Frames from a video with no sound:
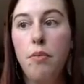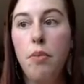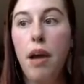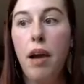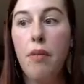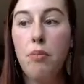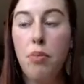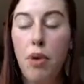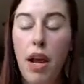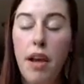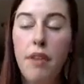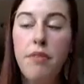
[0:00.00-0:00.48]

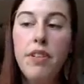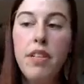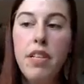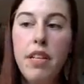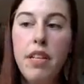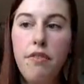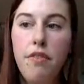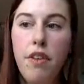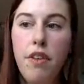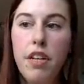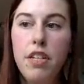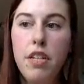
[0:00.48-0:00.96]
privately
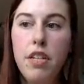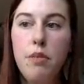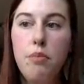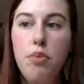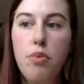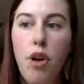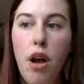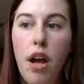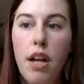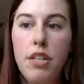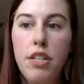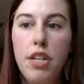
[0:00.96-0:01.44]
funded
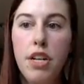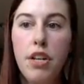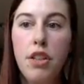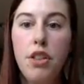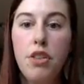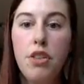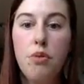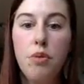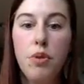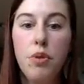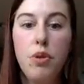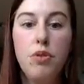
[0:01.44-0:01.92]
project
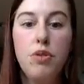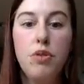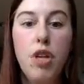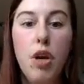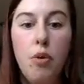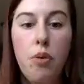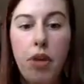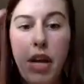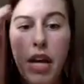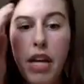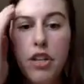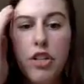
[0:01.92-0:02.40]
through
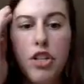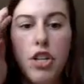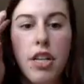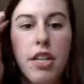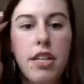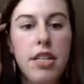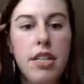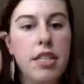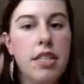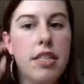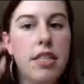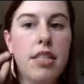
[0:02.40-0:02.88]

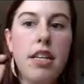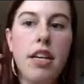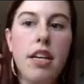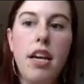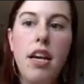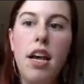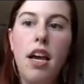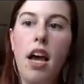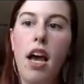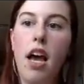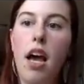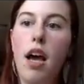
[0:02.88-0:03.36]
donations.
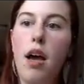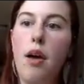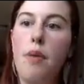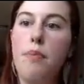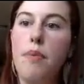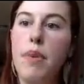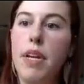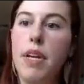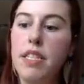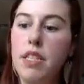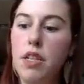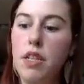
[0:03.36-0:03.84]

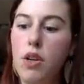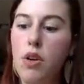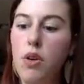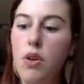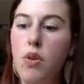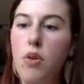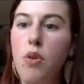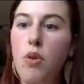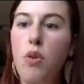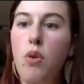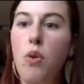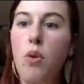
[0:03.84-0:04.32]
It's a
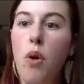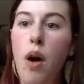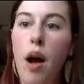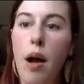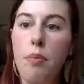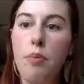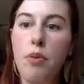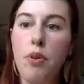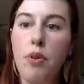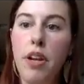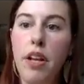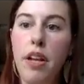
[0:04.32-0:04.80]

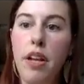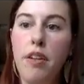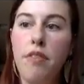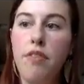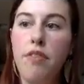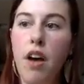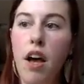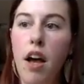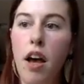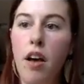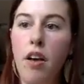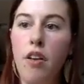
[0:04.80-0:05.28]
cooperative
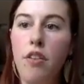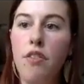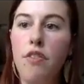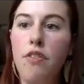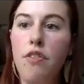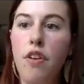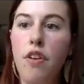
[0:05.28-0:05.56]
of